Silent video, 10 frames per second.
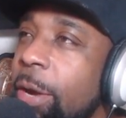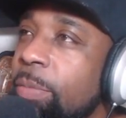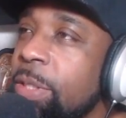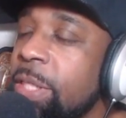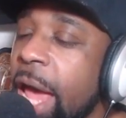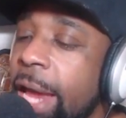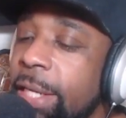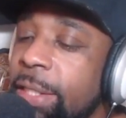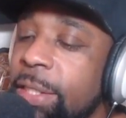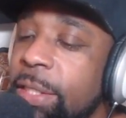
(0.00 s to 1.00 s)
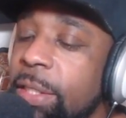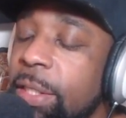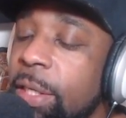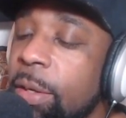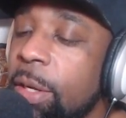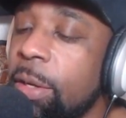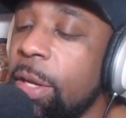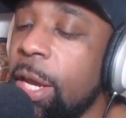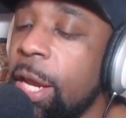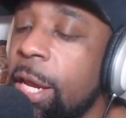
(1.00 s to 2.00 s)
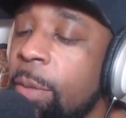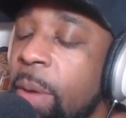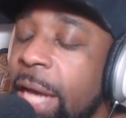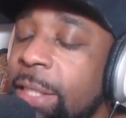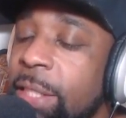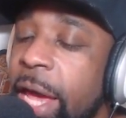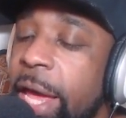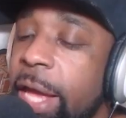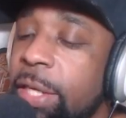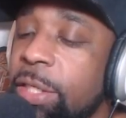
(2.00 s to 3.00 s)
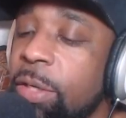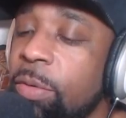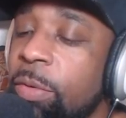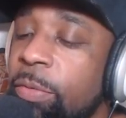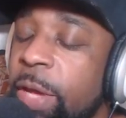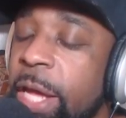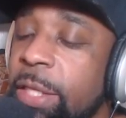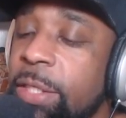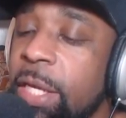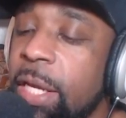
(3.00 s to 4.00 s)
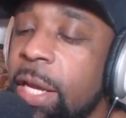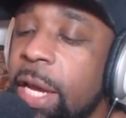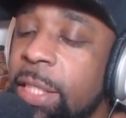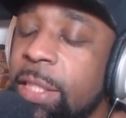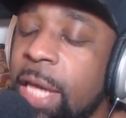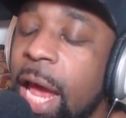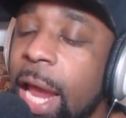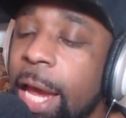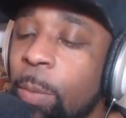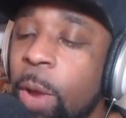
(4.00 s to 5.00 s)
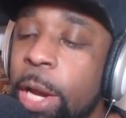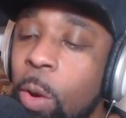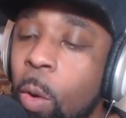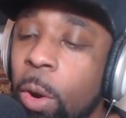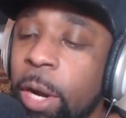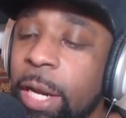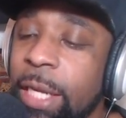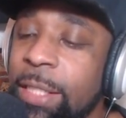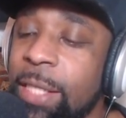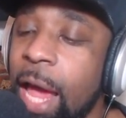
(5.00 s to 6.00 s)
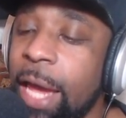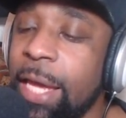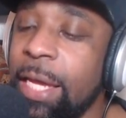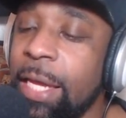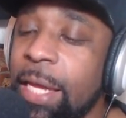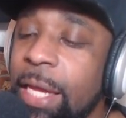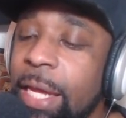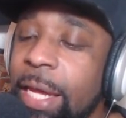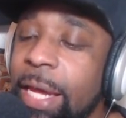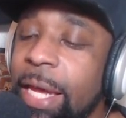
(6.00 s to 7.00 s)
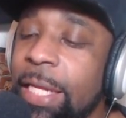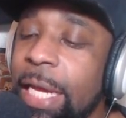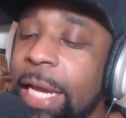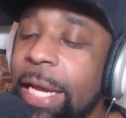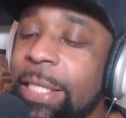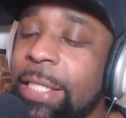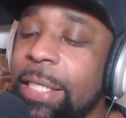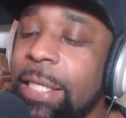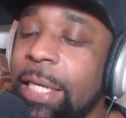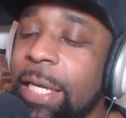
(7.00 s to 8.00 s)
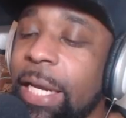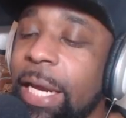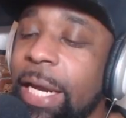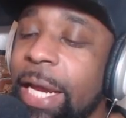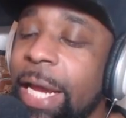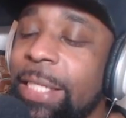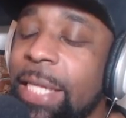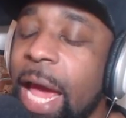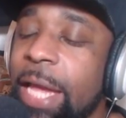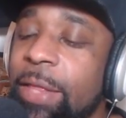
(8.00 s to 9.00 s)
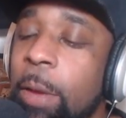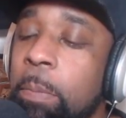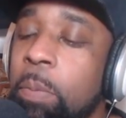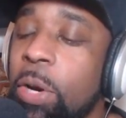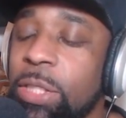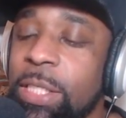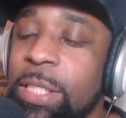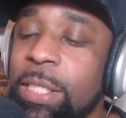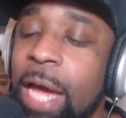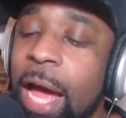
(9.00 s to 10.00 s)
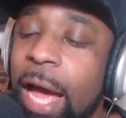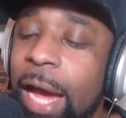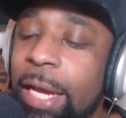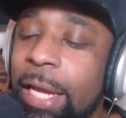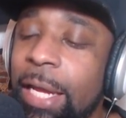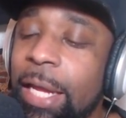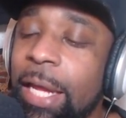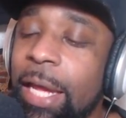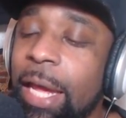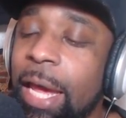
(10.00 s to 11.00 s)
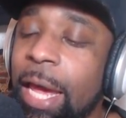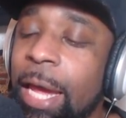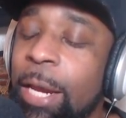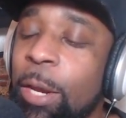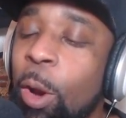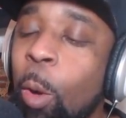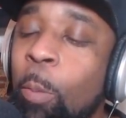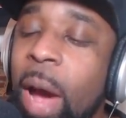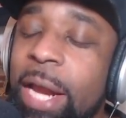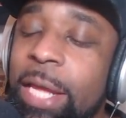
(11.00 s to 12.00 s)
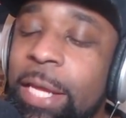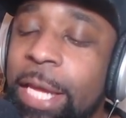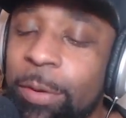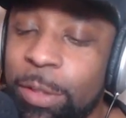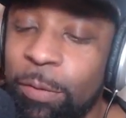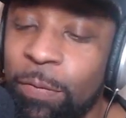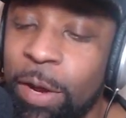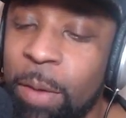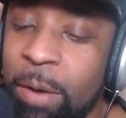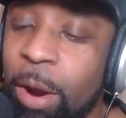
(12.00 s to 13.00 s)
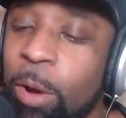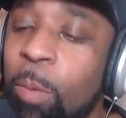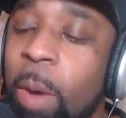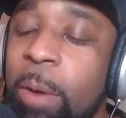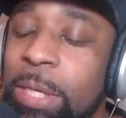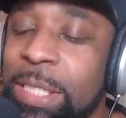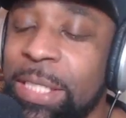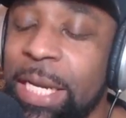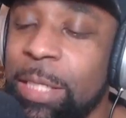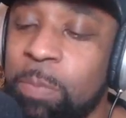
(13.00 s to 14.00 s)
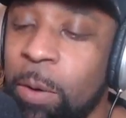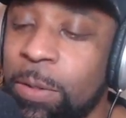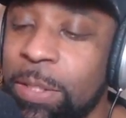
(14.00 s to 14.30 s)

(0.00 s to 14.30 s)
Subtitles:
status in the backstage with Vince is kind of like Randy Orton. It's like it's like they push this guy and nobody gives a fuck about it, or nobody want to see this person.